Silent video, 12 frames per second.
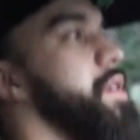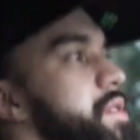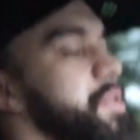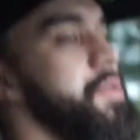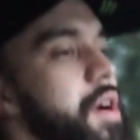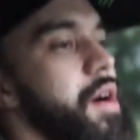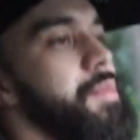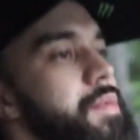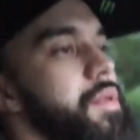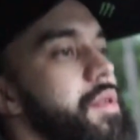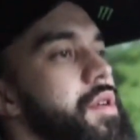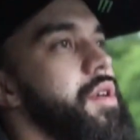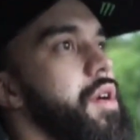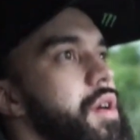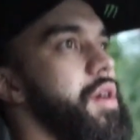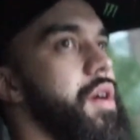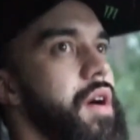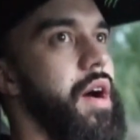that's a drop.
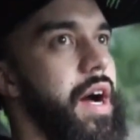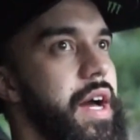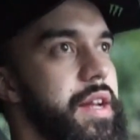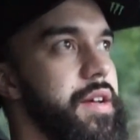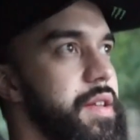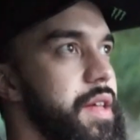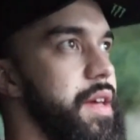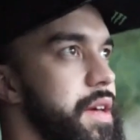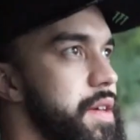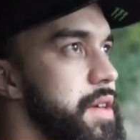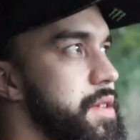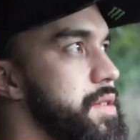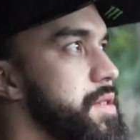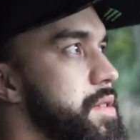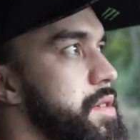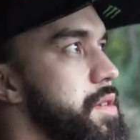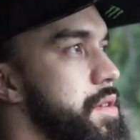Idle is